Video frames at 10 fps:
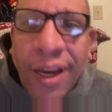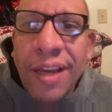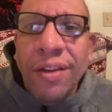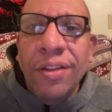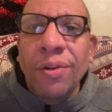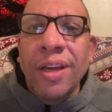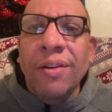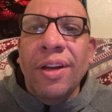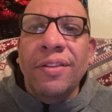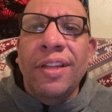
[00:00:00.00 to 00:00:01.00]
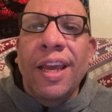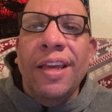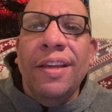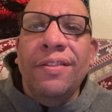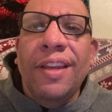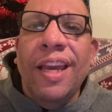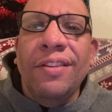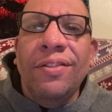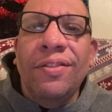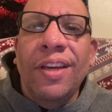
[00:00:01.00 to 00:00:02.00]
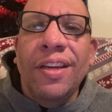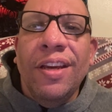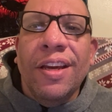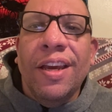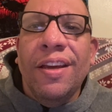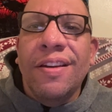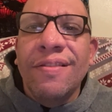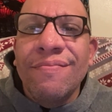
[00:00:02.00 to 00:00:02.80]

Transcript: you doing, Christian? It's nice to see you again.